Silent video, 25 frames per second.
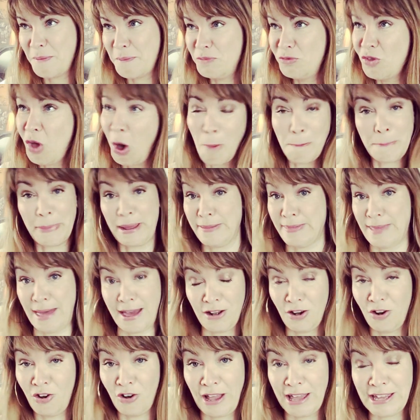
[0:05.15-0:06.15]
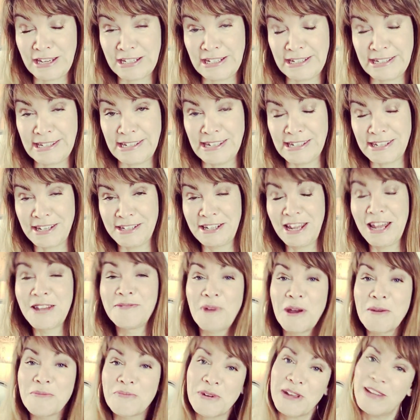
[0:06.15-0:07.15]
not been that long actually since I did
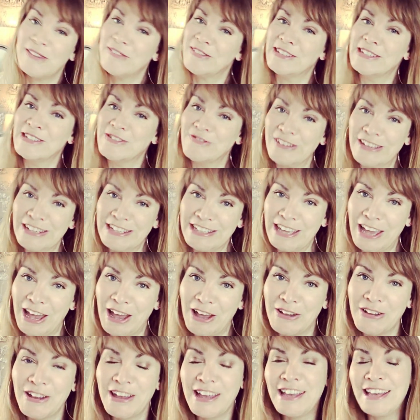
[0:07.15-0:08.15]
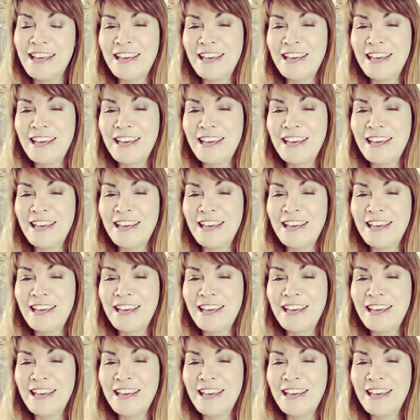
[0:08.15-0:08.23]
my previous video.